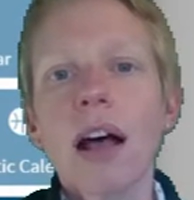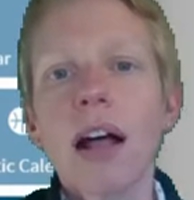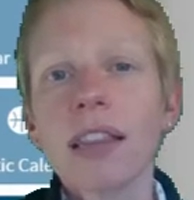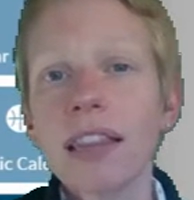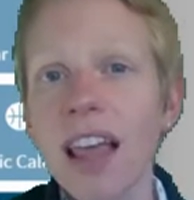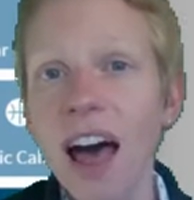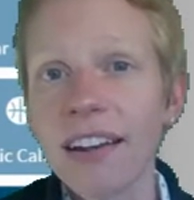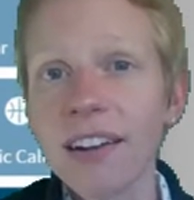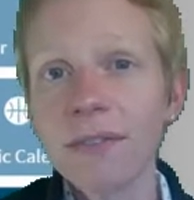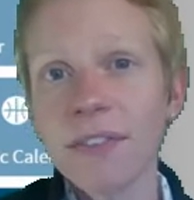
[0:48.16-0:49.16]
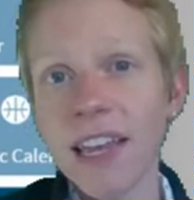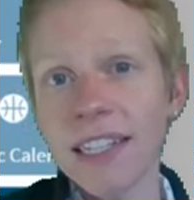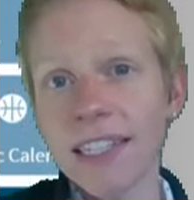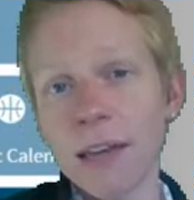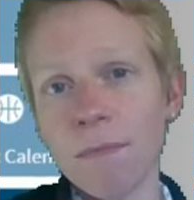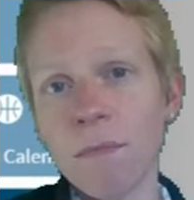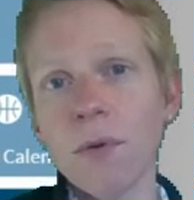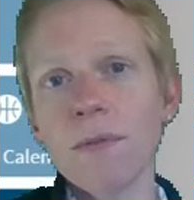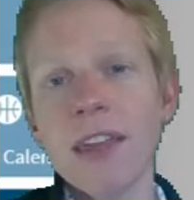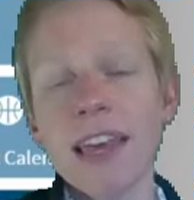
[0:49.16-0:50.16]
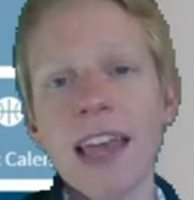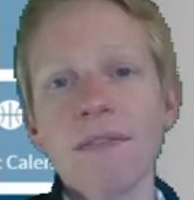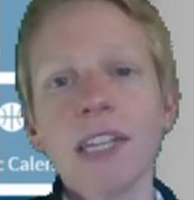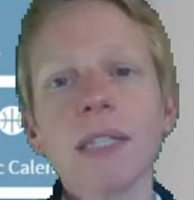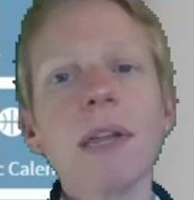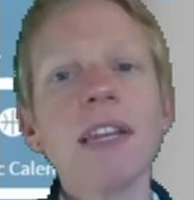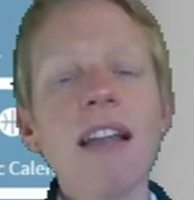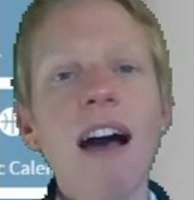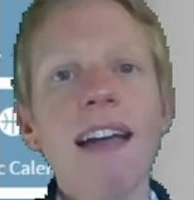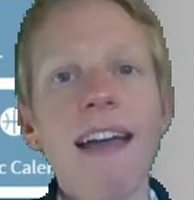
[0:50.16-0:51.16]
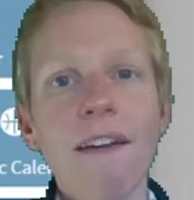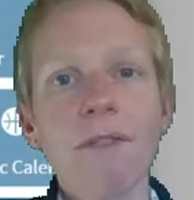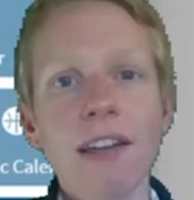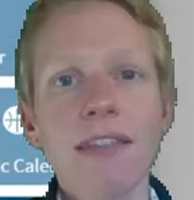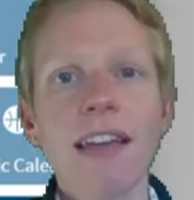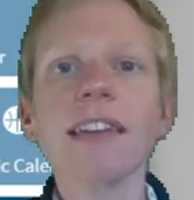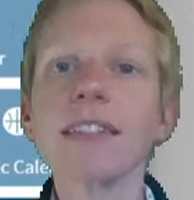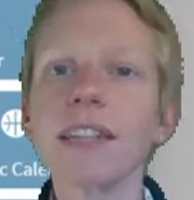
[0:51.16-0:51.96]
A lot of things have moved to Canvas, but not everything.